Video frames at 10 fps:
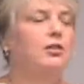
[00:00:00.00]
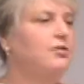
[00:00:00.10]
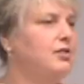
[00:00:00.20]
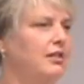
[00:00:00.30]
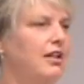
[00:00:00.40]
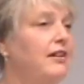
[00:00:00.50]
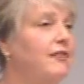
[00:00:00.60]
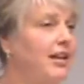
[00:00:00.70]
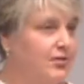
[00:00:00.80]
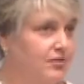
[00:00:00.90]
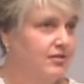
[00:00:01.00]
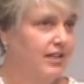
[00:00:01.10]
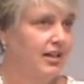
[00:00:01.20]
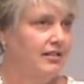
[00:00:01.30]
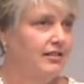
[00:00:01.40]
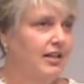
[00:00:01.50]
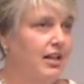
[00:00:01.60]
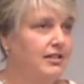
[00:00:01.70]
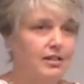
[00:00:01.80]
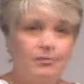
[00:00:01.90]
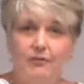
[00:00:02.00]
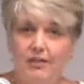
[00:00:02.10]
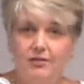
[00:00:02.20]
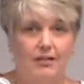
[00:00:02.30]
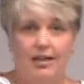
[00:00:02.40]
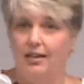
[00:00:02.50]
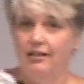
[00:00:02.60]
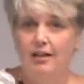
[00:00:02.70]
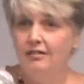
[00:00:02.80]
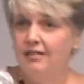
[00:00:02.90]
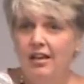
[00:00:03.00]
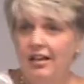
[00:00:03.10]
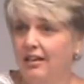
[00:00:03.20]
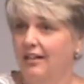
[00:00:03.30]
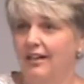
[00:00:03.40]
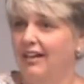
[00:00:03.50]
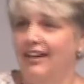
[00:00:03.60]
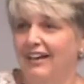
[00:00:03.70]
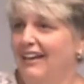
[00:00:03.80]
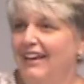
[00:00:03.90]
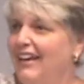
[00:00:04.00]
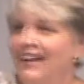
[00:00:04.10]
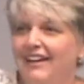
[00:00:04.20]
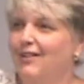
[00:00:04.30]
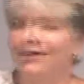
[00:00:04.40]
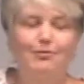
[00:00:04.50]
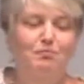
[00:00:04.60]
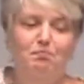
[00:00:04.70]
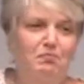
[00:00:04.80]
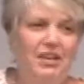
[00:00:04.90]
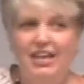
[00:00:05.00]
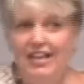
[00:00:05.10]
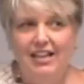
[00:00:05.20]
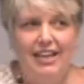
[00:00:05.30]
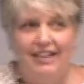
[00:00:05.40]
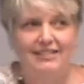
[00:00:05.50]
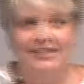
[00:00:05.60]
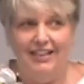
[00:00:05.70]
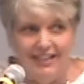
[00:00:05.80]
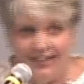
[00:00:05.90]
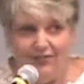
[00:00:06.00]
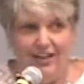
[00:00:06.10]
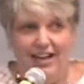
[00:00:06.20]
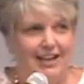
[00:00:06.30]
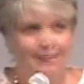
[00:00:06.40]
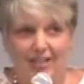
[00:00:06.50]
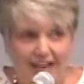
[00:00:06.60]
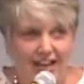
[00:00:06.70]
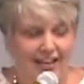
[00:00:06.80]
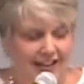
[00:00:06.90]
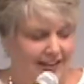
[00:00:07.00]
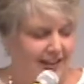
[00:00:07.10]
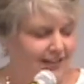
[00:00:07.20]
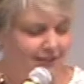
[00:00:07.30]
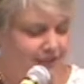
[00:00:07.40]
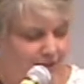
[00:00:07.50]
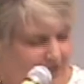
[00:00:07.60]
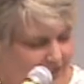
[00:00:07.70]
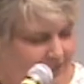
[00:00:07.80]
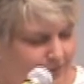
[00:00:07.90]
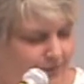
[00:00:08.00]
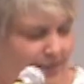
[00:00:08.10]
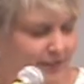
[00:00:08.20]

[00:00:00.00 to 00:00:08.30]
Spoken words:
learn to love exercise. And some of us are like, all done. Like, PE class ended, right? I'm done. Like, I have no need to